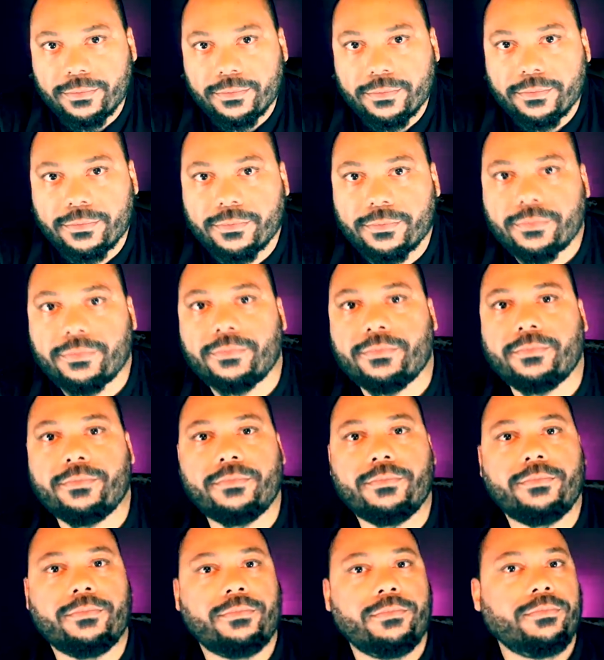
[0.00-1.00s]

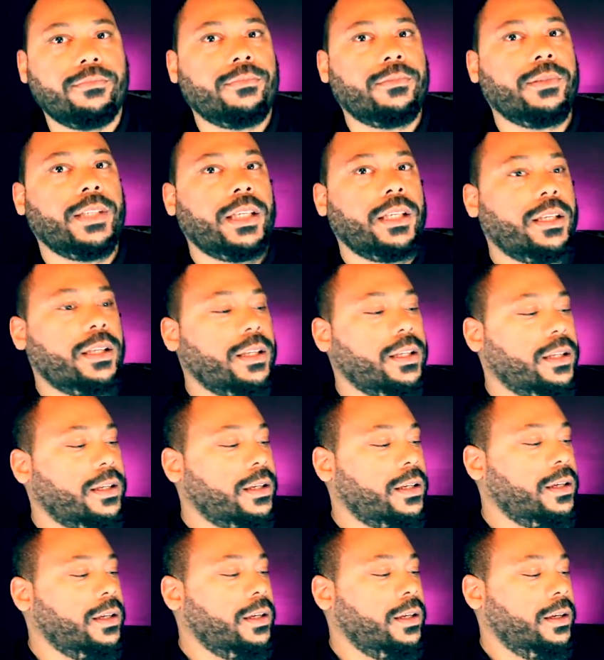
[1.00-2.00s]
(silence)